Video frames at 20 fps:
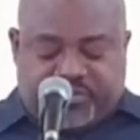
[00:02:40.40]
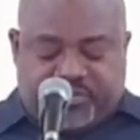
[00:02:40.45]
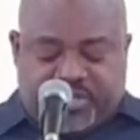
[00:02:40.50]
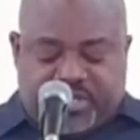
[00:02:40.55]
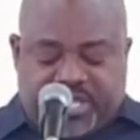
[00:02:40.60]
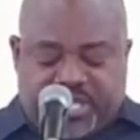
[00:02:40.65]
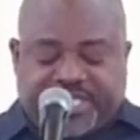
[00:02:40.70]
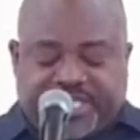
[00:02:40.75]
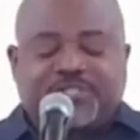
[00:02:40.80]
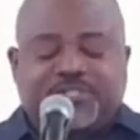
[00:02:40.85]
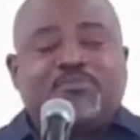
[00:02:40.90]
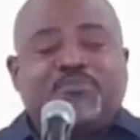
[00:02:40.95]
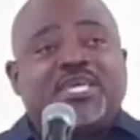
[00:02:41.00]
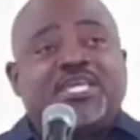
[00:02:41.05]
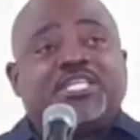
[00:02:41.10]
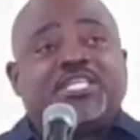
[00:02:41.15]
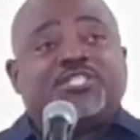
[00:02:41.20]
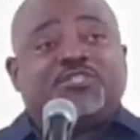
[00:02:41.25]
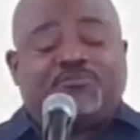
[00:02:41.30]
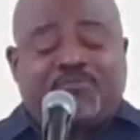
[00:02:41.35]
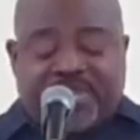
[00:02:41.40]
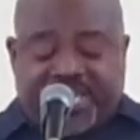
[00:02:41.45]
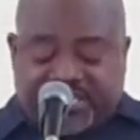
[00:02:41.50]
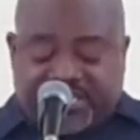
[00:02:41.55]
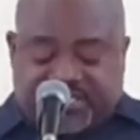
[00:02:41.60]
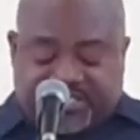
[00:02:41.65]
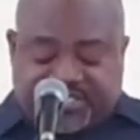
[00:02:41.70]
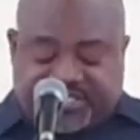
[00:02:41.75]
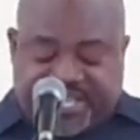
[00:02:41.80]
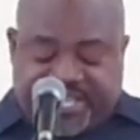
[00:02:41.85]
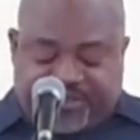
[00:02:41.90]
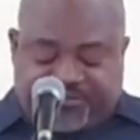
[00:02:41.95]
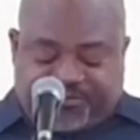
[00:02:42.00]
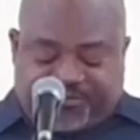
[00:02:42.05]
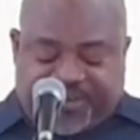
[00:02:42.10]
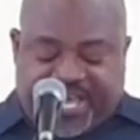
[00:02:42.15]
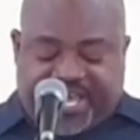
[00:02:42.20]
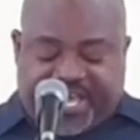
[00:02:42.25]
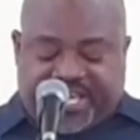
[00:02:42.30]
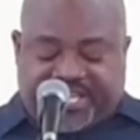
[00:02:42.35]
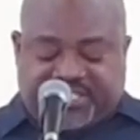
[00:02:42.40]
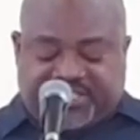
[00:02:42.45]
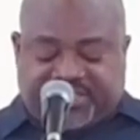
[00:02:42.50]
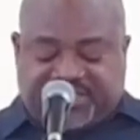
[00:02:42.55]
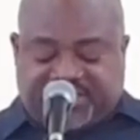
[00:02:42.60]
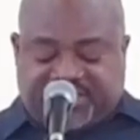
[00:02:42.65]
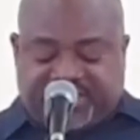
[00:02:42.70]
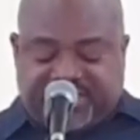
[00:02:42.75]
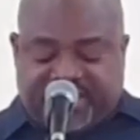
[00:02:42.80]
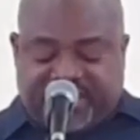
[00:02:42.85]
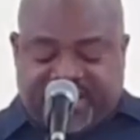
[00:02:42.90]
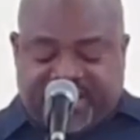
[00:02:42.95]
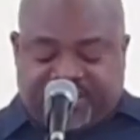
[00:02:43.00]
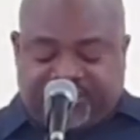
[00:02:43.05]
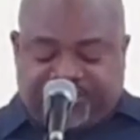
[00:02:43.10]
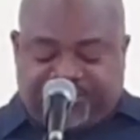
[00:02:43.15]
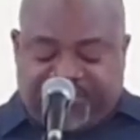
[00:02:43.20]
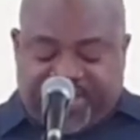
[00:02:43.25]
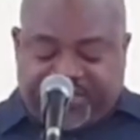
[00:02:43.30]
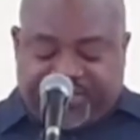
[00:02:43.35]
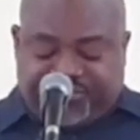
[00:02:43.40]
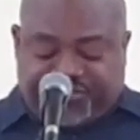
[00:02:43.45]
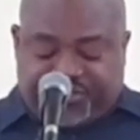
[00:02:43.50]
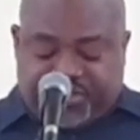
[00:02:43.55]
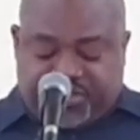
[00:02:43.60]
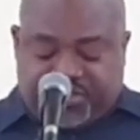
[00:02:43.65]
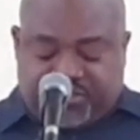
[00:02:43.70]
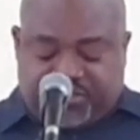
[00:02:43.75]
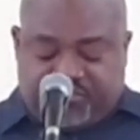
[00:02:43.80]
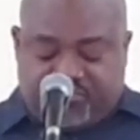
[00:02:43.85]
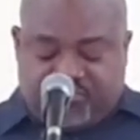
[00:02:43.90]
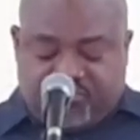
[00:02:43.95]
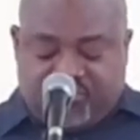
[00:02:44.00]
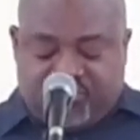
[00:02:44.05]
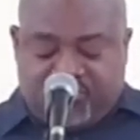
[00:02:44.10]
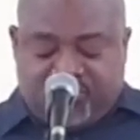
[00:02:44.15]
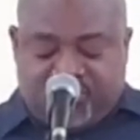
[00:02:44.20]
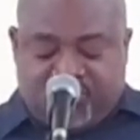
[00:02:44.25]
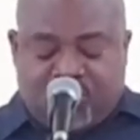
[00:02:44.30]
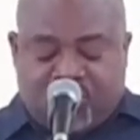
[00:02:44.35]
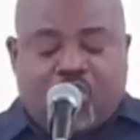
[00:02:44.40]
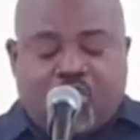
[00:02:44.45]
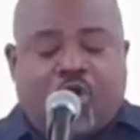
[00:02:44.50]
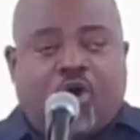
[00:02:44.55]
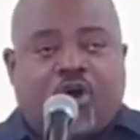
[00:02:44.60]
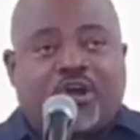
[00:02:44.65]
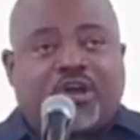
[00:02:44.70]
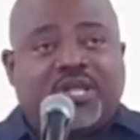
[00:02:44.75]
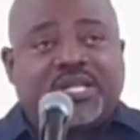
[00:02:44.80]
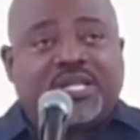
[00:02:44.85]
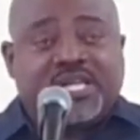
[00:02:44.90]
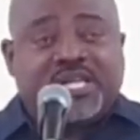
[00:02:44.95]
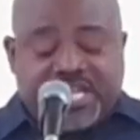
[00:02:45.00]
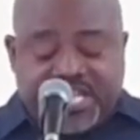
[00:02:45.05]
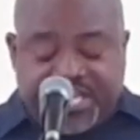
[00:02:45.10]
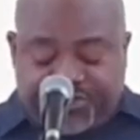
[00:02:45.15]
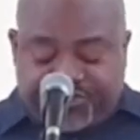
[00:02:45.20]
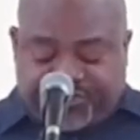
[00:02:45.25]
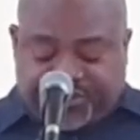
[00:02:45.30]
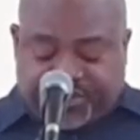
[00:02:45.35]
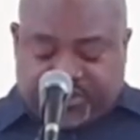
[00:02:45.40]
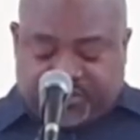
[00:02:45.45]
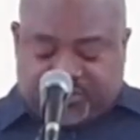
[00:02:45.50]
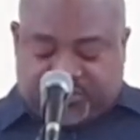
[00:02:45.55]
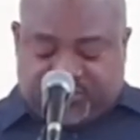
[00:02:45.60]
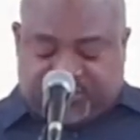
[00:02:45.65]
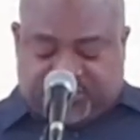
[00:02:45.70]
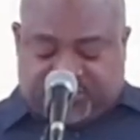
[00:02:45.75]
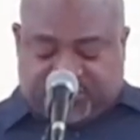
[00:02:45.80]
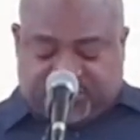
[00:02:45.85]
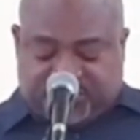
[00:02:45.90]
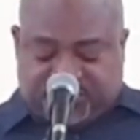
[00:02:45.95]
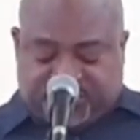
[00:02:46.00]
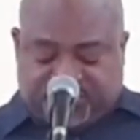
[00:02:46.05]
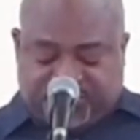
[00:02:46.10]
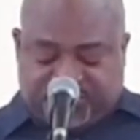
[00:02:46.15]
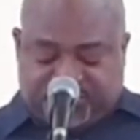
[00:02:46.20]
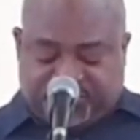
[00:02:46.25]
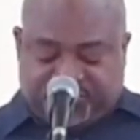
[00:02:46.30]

It means being steadfast in affection or allegiance.